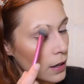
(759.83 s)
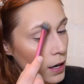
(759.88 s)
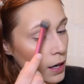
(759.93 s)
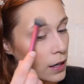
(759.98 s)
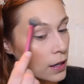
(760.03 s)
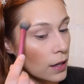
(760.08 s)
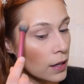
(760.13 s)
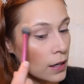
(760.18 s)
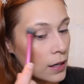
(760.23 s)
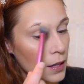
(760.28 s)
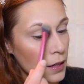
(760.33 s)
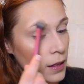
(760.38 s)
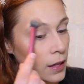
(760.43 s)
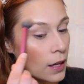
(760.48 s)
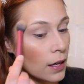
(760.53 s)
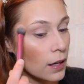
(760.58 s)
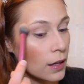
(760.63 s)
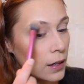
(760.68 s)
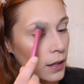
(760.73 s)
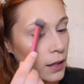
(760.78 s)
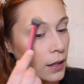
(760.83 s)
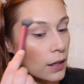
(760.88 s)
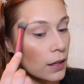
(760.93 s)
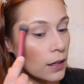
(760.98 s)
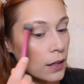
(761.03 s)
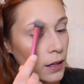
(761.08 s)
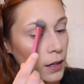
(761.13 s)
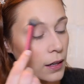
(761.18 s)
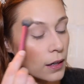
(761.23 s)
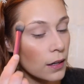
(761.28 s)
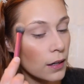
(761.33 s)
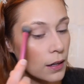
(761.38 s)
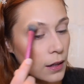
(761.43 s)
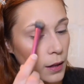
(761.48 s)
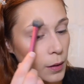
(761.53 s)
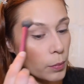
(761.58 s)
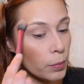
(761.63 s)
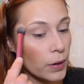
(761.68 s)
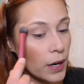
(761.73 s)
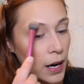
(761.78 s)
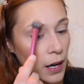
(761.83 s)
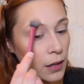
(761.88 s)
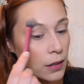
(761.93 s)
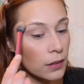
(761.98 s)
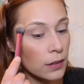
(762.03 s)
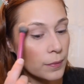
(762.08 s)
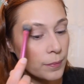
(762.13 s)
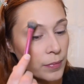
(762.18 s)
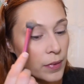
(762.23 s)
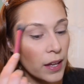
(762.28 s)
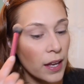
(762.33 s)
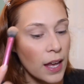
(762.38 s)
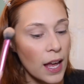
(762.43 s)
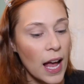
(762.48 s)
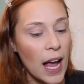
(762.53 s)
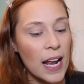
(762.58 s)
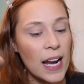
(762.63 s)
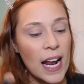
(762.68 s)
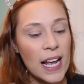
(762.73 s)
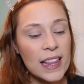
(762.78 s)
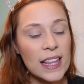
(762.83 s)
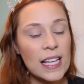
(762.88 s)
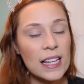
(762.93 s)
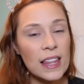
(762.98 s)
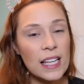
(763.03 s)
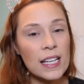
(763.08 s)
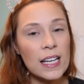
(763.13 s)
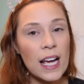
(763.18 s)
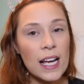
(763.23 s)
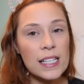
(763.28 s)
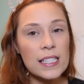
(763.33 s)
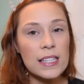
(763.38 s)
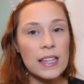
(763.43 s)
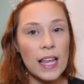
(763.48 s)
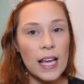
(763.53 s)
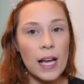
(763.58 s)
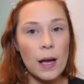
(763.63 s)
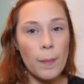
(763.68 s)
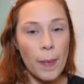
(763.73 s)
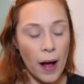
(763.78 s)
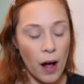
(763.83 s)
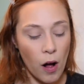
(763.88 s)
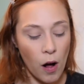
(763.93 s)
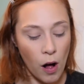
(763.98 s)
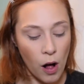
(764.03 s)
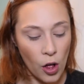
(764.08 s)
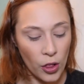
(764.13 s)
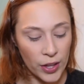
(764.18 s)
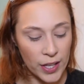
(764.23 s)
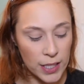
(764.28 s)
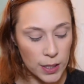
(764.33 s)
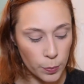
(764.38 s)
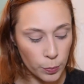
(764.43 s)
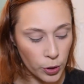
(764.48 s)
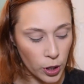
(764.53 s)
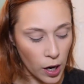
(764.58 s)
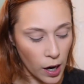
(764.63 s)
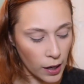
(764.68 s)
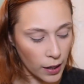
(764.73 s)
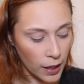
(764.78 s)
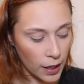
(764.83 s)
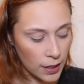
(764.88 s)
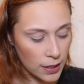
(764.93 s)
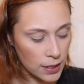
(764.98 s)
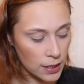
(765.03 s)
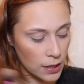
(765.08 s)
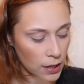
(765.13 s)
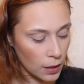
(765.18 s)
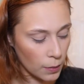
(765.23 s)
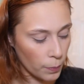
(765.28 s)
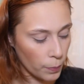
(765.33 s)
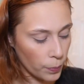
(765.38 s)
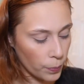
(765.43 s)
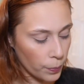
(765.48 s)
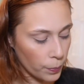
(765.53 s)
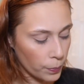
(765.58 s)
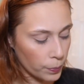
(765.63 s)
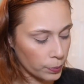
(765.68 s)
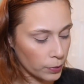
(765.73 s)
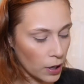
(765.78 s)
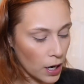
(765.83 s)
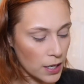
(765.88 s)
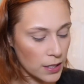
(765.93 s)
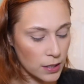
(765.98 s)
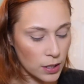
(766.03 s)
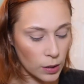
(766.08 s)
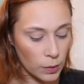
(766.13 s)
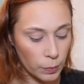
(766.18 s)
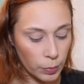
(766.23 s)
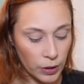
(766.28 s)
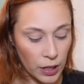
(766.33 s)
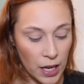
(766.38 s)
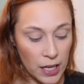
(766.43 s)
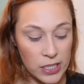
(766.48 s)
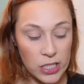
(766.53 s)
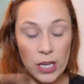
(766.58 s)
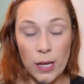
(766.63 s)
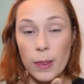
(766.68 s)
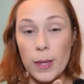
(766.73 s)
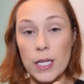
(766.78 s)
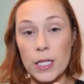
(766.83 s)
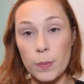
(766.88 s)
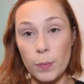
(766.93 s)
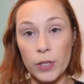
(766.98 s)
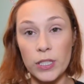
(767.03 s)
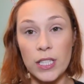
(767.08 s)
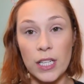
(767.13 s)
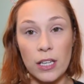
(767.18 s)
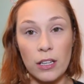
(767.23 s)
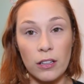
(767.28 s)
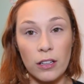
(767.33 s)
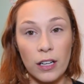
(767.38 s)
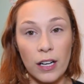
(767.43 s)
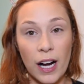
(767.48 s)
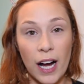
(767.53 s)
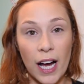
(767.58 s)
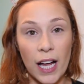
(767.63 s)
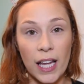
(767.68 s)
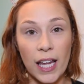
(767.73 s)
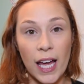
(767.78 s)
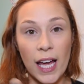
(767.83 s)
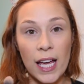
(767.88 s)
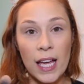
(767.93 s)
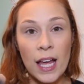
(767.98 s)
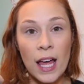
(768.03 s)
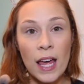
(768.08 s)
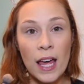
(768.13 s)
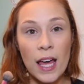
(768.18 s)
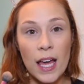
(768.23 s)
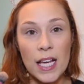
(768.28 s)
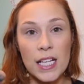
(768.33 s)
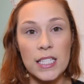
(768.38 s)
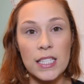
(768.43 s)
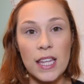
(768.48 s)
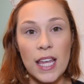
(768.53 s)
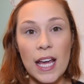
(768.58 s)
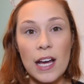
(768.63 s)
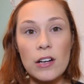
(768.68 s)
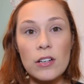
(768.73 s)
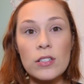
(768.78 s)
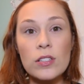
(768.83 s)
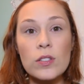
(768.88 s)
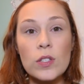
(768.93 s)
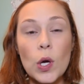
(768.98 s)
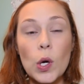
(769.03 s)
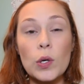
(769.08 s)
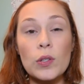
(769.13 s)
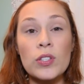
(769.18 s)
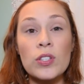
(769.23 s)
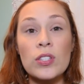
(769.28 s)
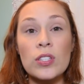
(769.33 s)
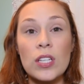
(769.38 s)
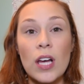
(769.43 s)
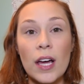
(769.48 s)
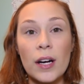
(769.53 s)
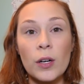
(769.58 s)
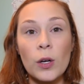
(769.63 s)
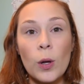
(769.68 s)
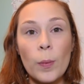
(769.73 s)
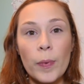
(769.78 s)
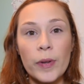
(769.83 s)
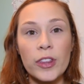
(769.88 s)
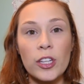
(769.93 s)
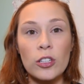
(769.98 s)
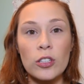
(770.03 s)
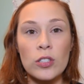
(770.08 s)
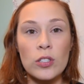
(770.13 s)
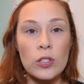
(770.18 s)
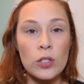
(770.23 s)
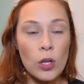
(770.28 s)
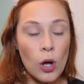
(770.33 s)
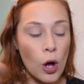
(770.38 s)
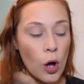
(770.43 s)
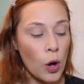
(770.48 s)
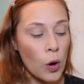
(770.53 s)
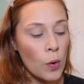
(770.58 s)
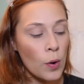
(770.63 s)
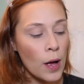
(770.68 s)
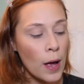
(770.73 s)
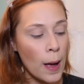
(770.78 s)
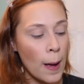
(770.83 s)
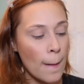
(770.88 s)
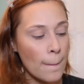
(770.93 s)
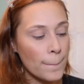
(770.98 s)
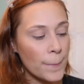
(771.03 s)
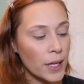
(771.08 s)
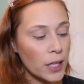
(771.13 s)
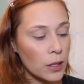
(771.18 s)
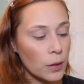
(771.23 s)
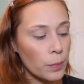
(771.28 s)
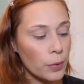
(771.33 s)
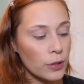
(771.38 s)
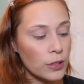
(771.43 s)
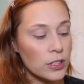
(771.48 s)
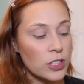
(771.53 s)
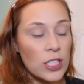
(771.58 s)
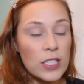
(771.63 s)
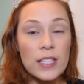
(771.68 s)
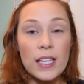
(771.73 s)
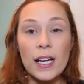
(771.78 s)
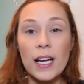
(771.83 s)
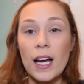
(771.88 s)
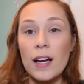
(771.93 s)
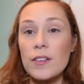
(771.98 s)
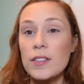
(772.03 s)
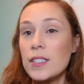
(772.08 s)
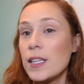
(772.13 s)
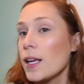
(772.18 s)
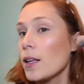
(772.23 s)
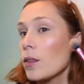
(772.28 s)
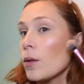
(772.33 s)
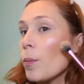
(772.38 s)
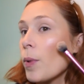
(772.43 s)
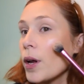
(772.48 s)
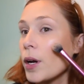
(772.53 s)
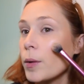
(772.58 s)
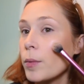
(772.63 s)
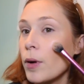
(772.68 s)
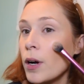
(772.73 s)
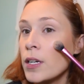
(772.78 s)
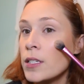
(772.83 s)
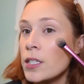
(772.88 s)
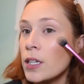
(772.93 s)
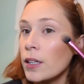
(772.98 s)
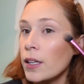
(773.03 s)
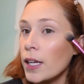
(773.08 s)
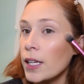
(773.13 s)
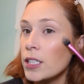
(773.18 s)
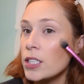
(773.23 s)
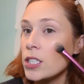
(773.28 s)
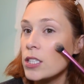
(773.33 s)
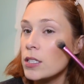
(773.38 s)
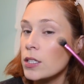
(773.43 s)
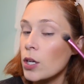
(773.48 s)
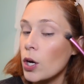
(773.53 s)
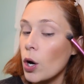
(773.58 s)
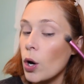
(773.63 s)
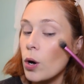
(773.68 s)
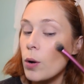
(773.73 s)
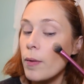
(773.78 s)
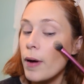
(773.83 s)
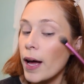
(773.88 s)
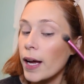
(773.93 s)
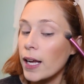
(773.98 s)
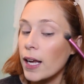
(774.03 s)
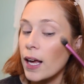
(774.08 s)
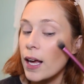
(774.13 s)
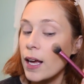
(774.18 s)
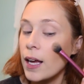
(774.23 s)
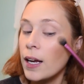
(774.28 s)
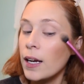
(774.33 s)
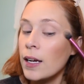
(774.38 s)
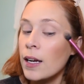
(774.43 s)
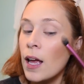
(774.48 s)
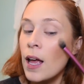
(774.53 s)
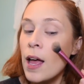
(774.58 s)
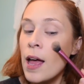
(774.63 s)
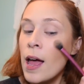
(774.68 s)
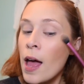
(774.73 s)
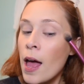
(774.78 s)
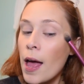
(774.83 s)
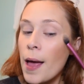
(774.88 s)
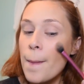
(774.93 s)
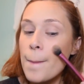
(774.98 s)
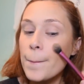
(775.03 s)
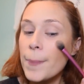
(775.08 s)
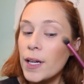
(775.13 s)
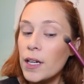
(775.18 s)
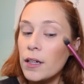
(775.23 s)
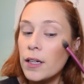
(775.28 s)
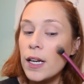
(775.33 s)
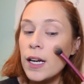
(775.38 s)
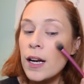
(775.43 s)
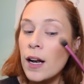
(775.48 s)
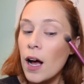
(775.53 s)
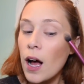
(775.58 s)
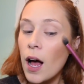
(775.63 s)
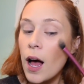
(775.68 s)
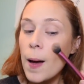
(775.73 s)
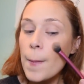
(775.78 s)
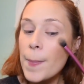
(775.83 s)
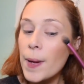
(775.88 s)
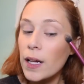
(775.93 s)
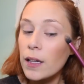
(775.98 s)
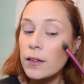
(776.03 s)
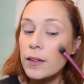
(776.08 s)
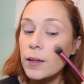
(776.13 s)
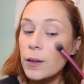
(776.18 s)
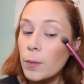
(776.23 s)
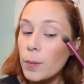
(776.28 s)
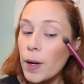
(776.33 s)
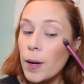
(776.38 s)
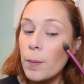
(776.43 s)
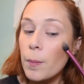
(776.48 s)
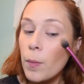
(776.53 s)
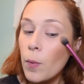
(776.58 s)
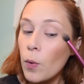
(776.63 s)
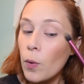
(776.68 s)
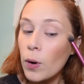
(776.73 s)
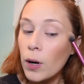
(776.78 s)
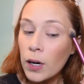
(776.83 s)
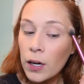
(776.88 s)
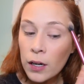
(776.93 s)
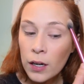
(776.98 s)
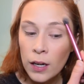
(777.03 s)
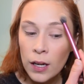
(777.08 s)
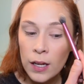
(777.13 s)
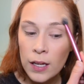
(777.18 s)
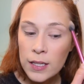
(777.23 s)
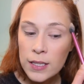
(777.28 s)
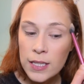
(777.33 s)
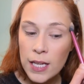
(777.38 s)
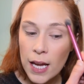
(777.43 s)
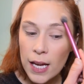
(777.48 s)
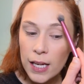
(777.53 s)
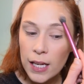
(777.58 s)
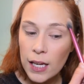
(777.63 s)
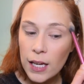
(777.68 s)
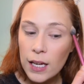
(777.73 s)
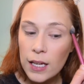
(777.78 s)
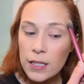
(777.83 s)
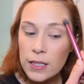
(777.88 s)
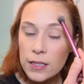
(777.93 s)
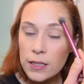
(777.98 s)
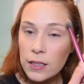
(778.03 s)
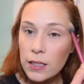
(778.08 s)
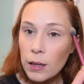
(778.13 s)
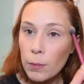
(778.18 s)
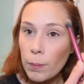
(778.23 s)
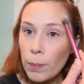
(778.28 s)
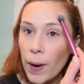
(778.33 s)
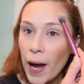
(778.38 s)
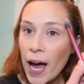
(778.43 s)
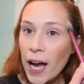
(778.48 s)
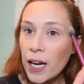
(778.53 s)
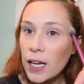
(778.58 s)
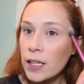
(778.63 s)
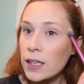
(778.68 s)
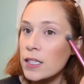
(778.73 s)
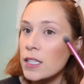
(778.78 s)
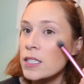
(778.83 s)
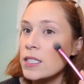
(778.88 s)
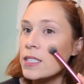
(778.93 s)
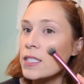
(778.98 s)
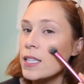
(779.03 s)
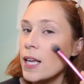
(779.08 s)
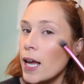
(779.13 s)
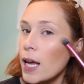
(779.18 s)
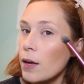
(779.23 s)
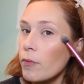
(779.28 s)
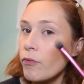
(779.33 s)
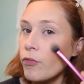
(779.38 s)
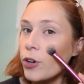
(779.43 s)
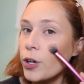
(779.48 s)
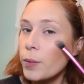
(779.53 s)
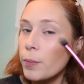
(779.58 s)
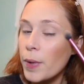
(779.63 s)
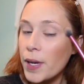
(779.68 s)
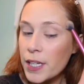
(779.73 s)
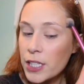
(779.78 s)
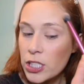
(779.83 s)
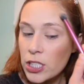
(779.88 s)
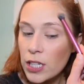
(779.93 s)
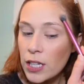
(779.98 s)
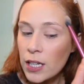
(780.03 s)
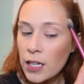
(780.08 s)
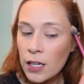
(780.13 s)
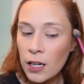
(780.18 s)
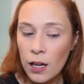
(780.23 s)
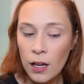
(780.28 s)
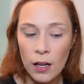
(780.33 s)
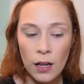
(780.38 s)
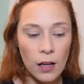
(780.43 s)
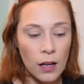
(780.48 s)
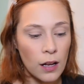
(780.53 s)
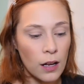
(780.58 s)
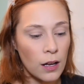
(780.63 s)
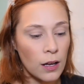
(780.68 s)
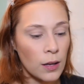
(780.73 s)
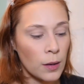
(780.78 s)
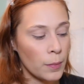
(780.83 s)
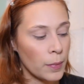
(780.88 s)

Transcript: and then in the the brow and I think the nice thing about all these products the bronzer blush and this particular highlight is they are so subtle but they're so buildable just like I was saying the butter bronzer like just go back in and build it up a little bit more take it back in the same formation. Oh